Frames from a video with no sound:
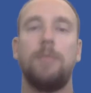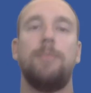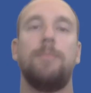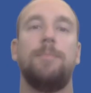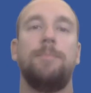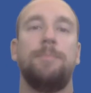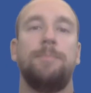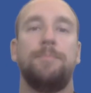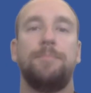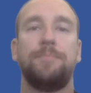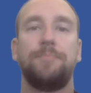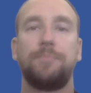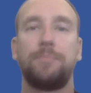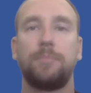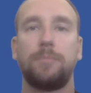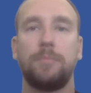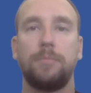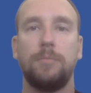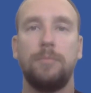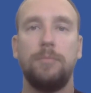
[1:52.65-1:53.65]

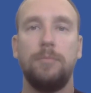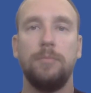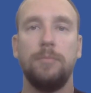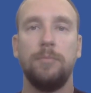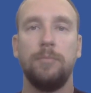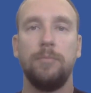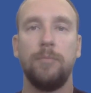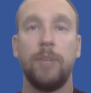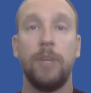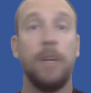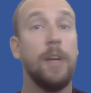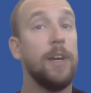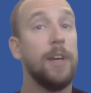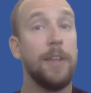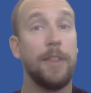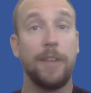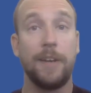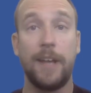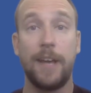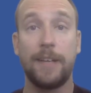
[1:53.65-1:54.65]

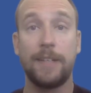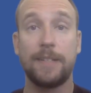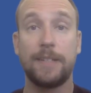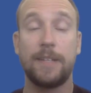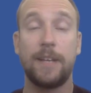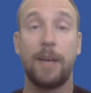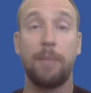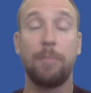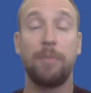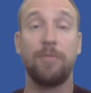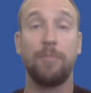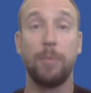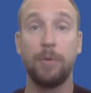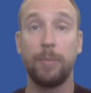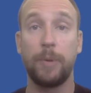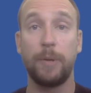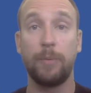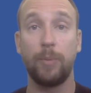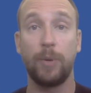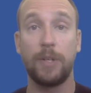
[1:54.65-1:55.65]
The next type of
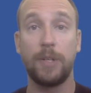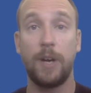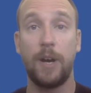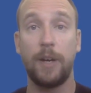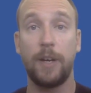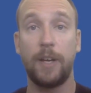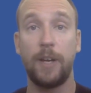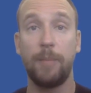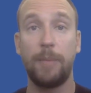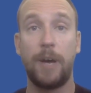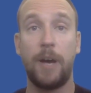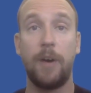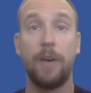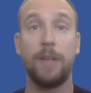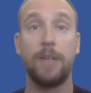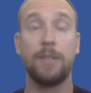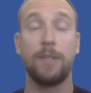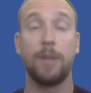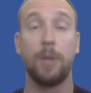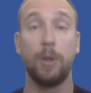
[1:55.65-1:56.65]
movement we're talking about
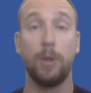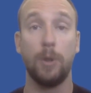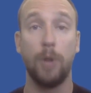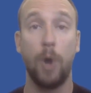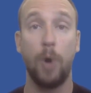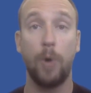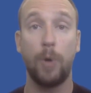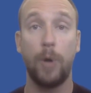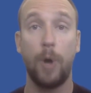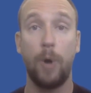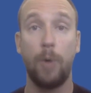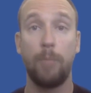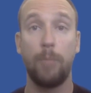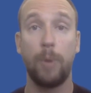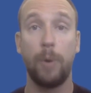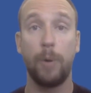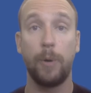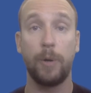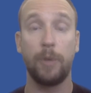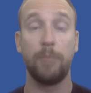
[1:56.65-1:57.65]
is
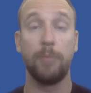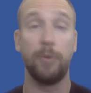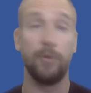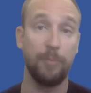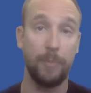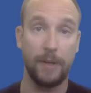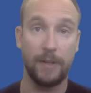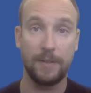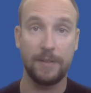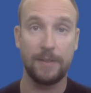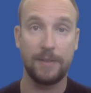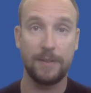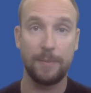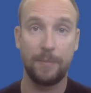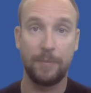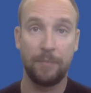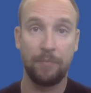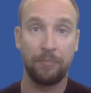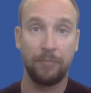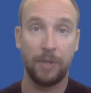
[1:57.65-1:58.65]
locomotor movements.
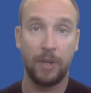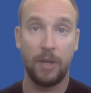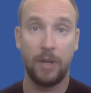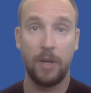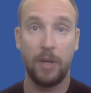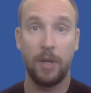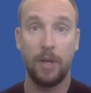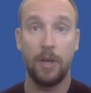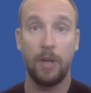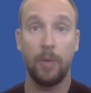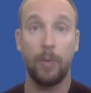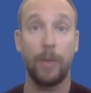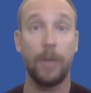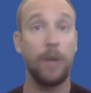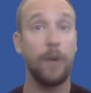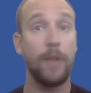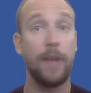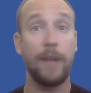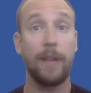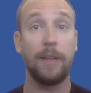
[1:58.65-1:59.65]
We
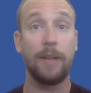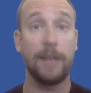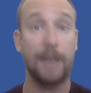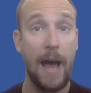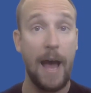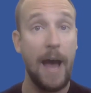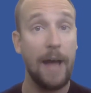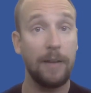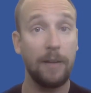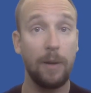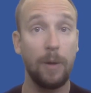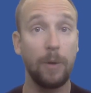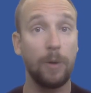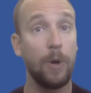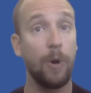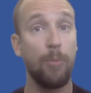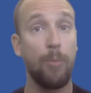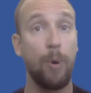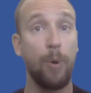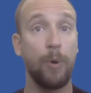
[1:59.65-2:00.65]
know that
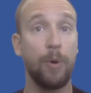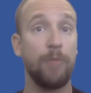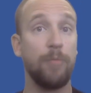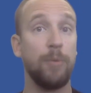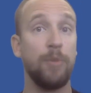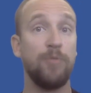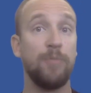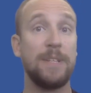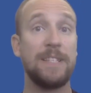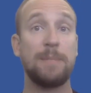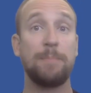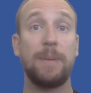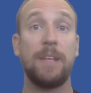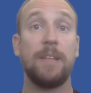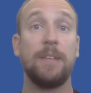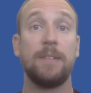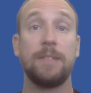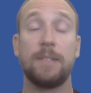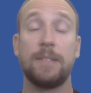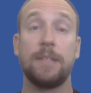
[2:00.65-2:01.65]
non-locomotor movements
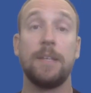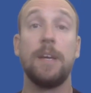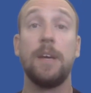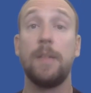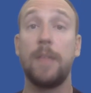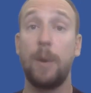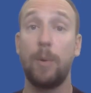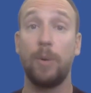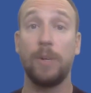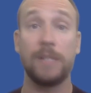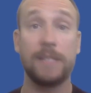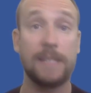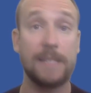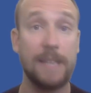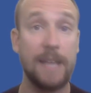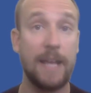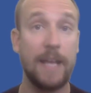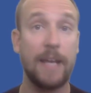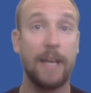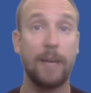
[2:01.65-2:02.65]
means that we're
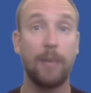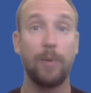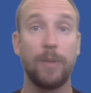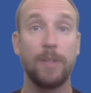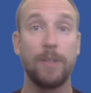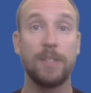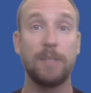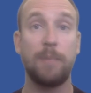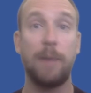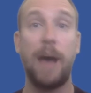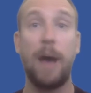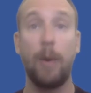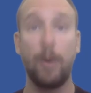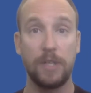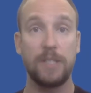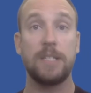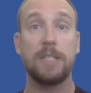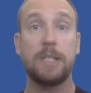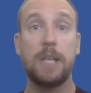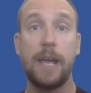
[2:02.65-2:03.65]
staying in spot, we're
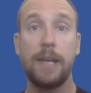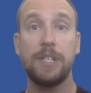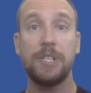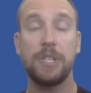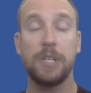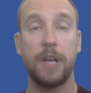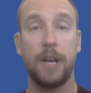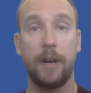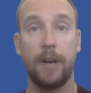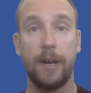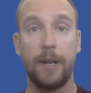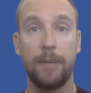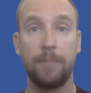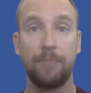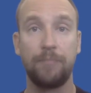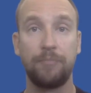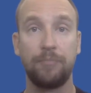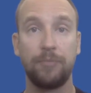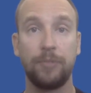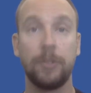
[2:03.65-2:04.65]
stationary.
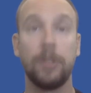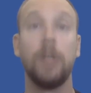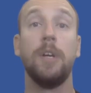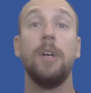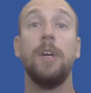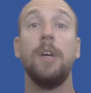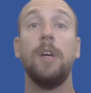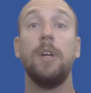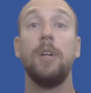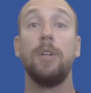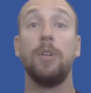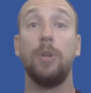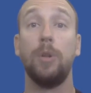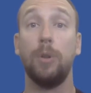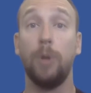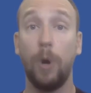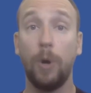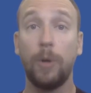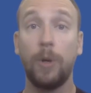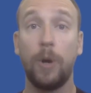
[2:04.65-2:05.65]

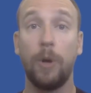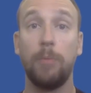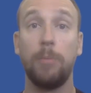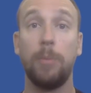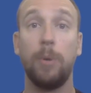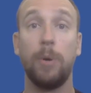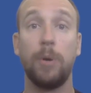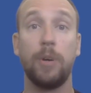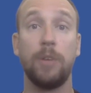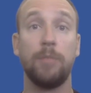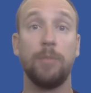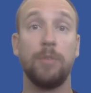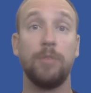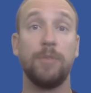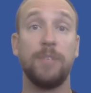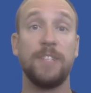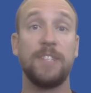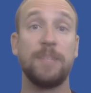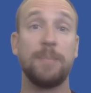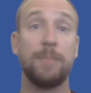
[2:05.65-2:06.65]
Locomotor
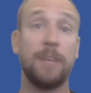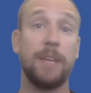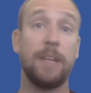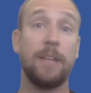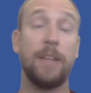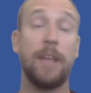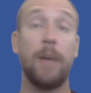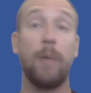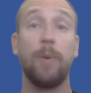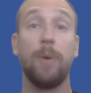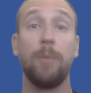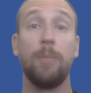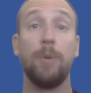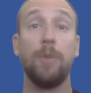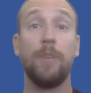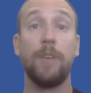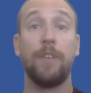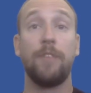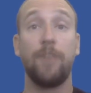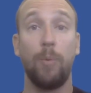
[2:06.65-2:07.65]
movements mean that we're
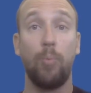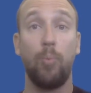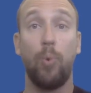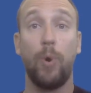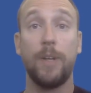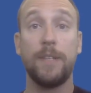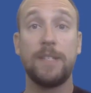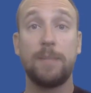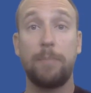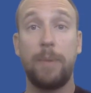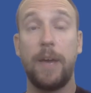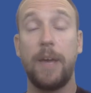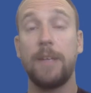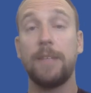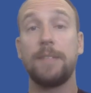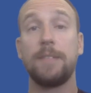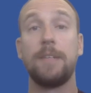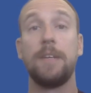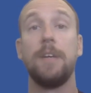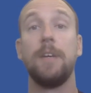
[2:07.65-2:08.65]
moving from one
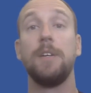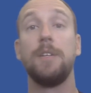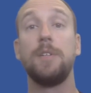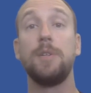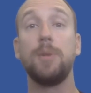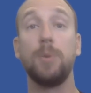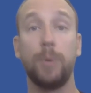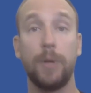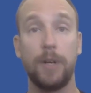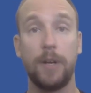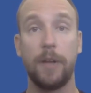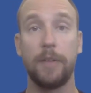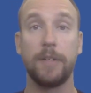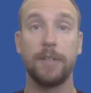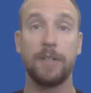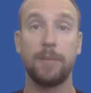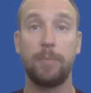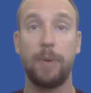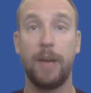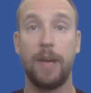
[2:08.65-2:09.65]
space to another
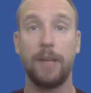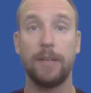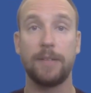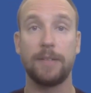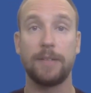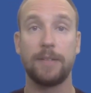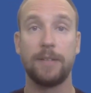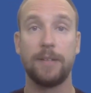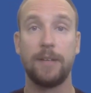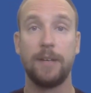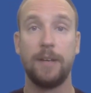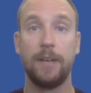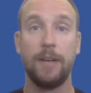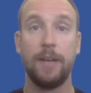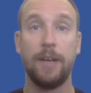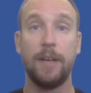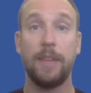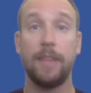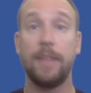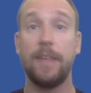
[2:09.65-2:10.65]
space.
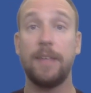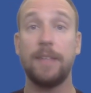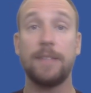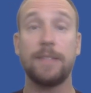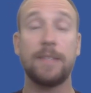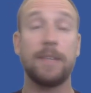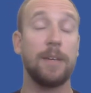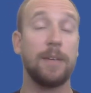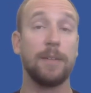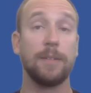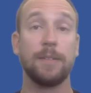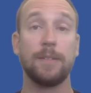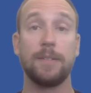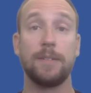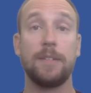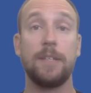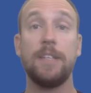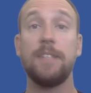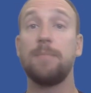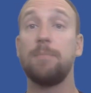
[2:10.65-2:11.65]
These skills
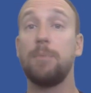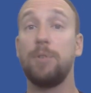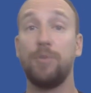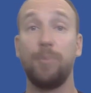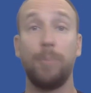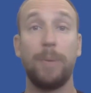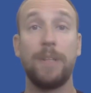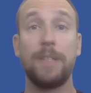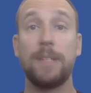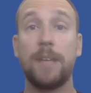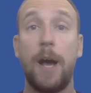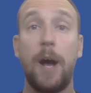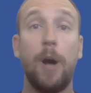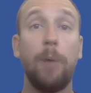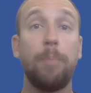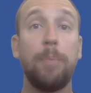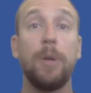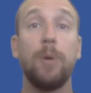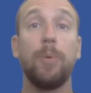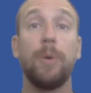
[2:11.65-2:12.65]
and these movements
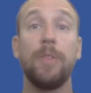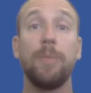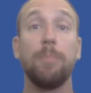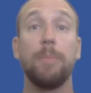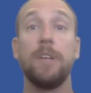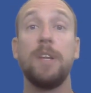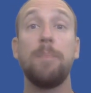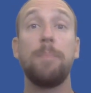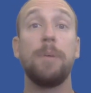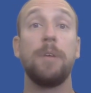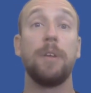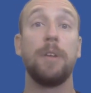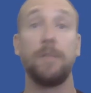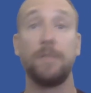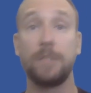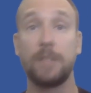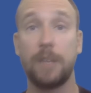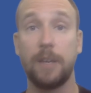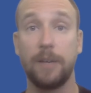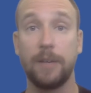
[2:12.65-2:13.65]
help you with manipulative
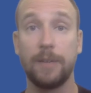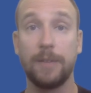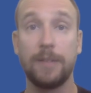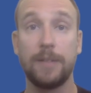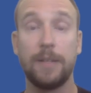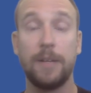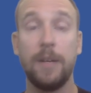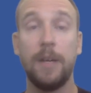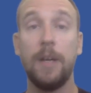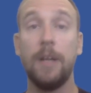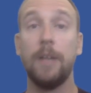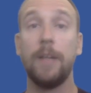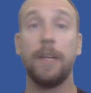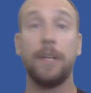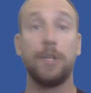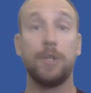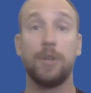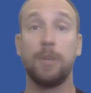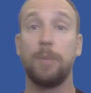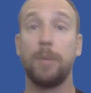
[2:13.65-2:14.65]
skills
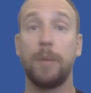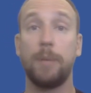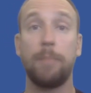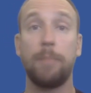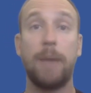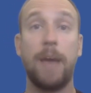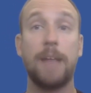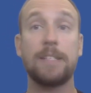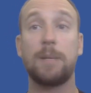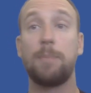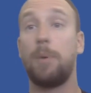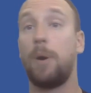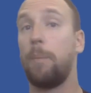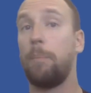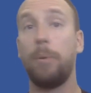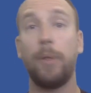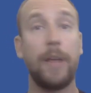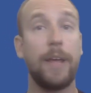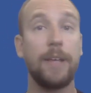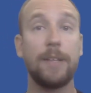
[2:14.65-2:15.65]
like dribbling basketball,
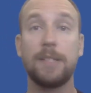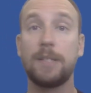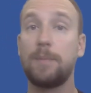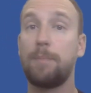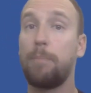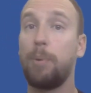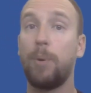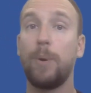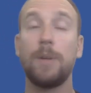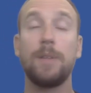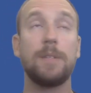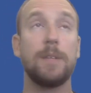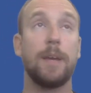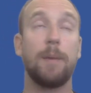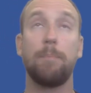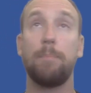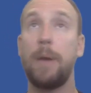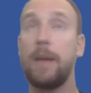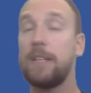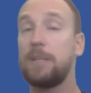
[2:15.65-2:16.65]
playing sports
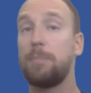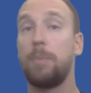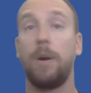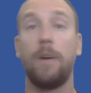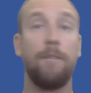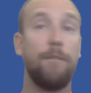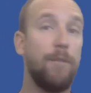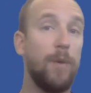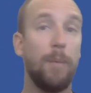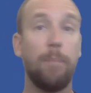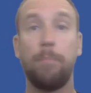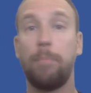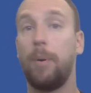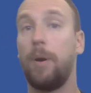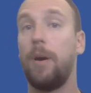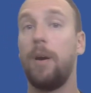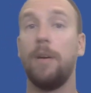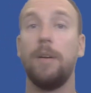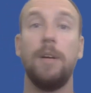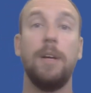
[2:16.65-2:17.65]
like baseball,
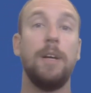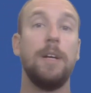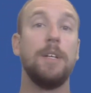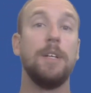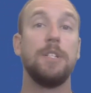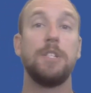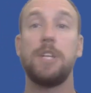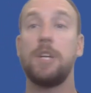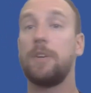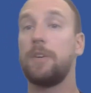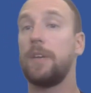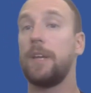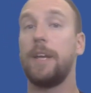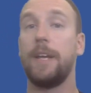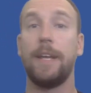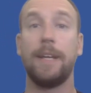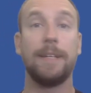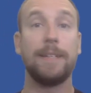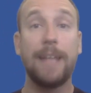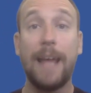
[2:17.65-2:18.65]
football,
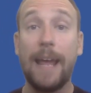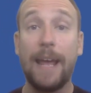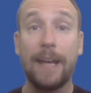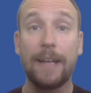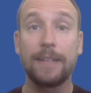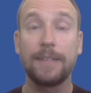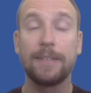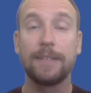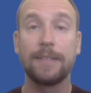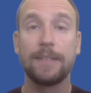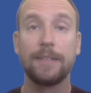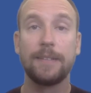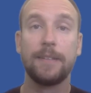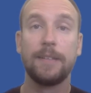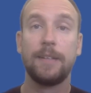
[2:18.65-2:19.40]
cheerleading, dance.